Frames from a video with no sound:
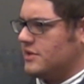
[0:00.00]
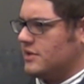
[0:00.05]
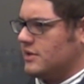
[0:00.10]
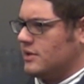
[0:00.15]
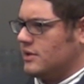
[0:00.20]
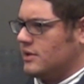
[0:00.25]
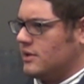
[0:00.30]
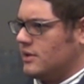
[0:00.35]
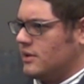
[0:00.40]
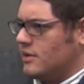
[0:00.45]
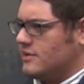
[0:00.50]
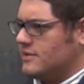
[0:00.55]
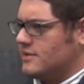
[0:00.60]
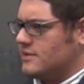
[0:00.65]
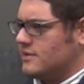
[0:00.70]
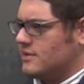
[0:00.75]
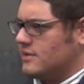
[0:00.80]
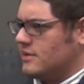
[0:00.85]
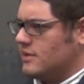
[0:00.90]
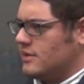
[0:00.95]
the
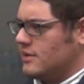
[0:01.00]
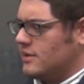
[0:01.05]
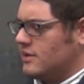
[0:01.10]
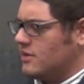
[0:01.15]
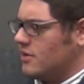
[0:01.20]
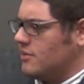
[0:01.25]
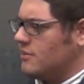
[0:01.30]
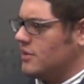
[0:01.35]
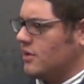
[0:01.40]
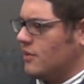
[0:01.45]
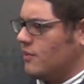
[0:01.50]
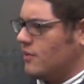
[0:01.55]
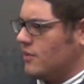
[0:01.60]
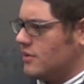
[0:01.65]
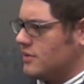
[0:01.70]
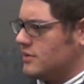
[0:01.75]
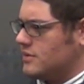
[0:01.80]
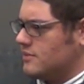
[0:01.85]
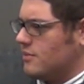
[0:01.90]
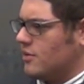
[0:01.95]
the terminal
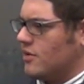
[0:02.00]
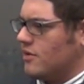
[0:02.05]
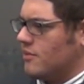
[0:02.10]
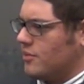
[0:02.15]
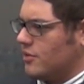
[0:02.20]
was more